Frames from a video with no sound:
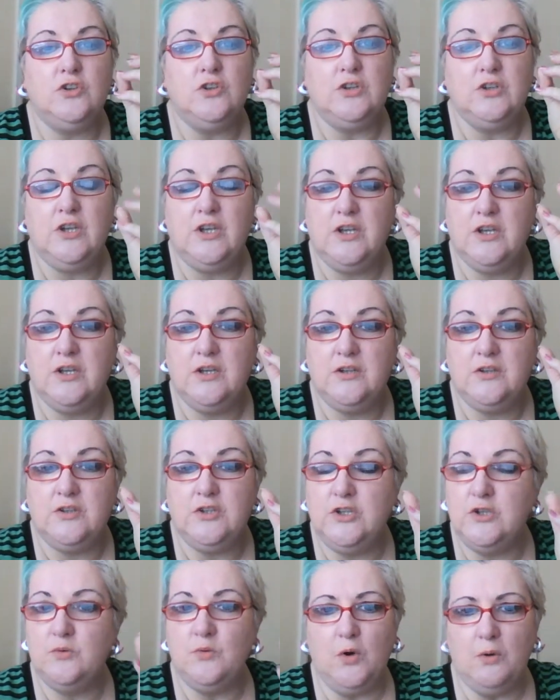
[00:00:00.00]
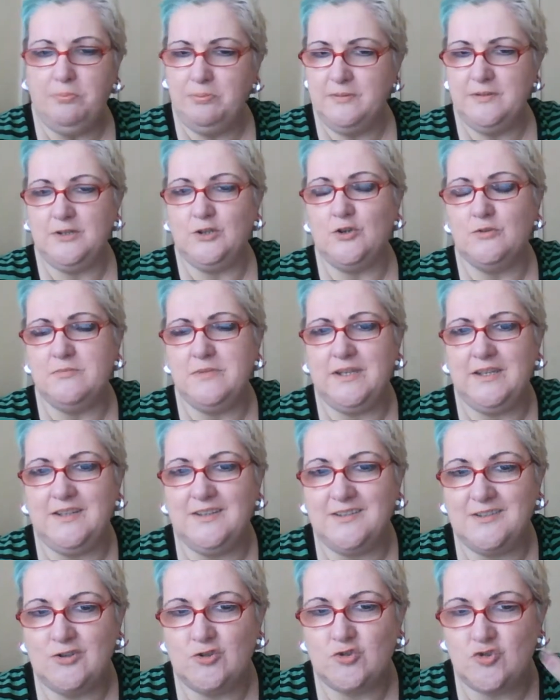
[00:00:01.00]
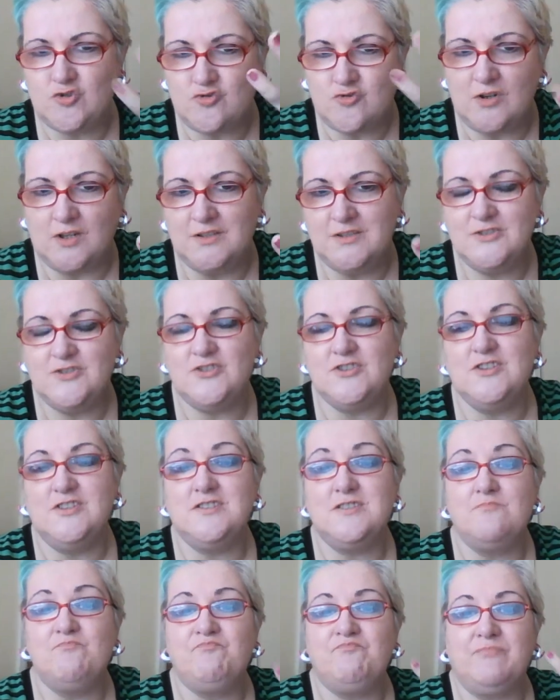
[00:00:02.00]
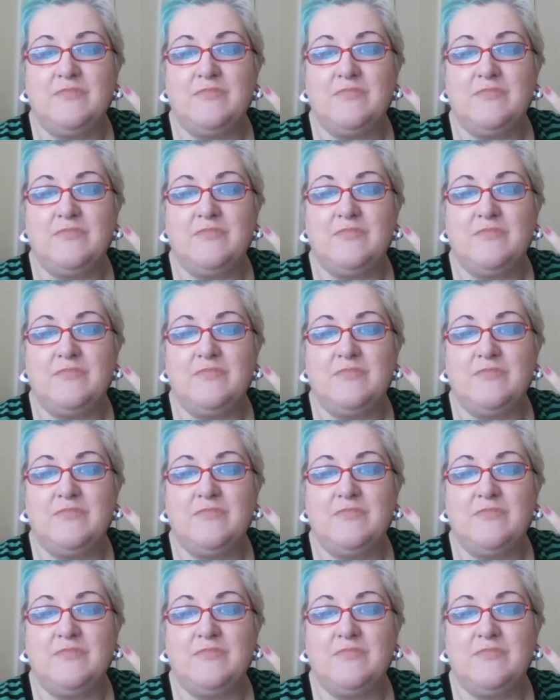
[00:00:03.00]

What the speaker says: you up and coming astrologers,